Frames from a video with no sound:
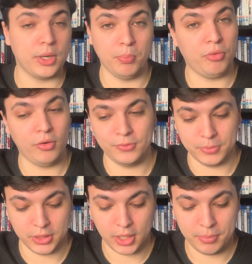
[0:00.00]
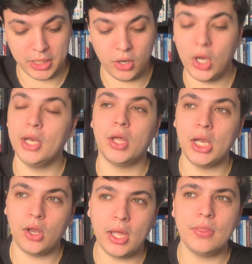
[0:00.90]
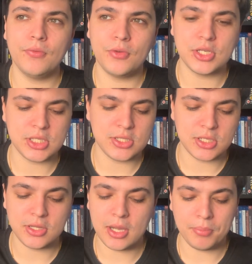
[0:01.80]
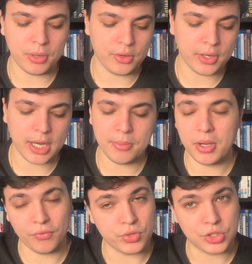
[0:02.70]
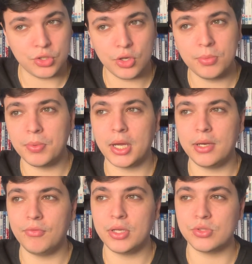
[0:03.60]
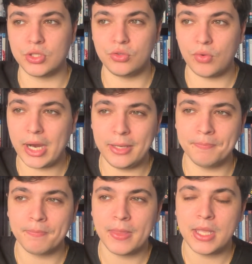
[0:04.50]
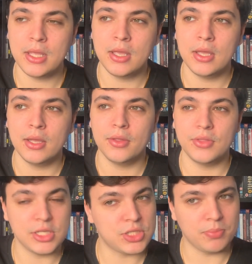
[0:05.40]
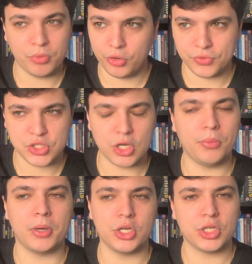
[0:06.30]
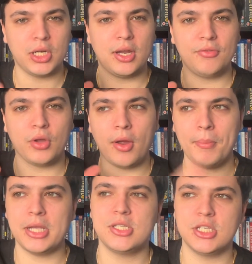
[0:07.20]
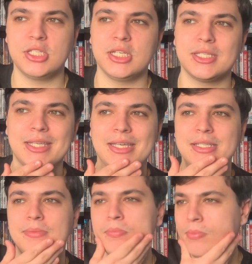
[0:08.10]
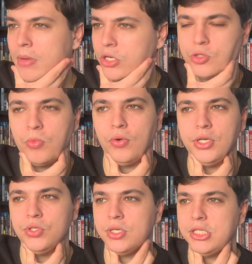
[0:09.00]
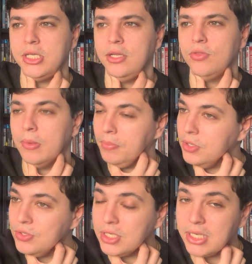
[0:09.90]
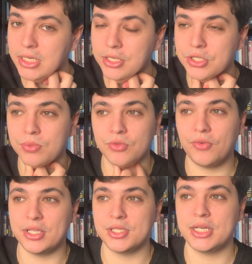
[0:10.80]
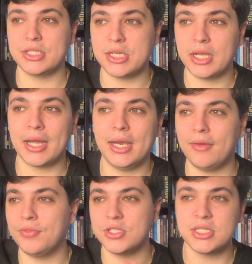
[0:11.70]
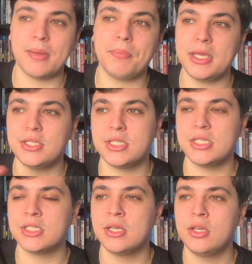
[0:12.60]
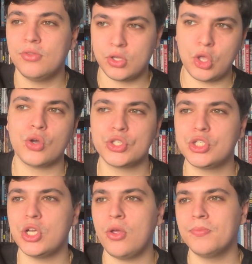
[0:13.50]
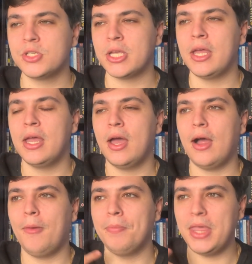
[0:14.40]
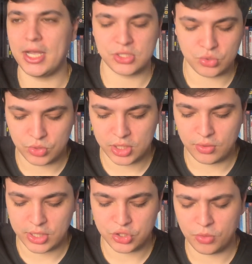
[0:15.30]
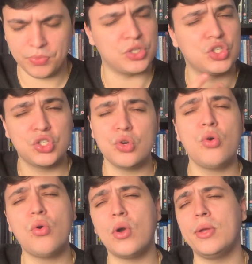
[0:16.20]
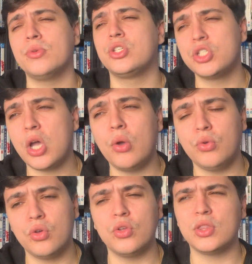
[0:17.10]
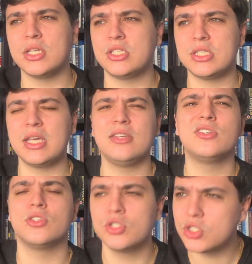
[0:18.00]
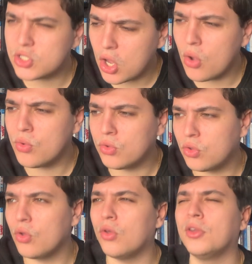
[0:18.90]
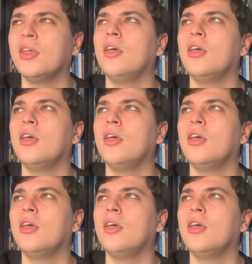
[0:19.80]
improvement. I mean, I liked the first season of the Umbrella Academy. I thought it was good, but I didn't think it was great. This improved so much. I love going back to the 60s. Much more interesting. The music in this was fantastic. I love the set pieces, the costumes. Yatzel did a great job. The story was so good this season. So good.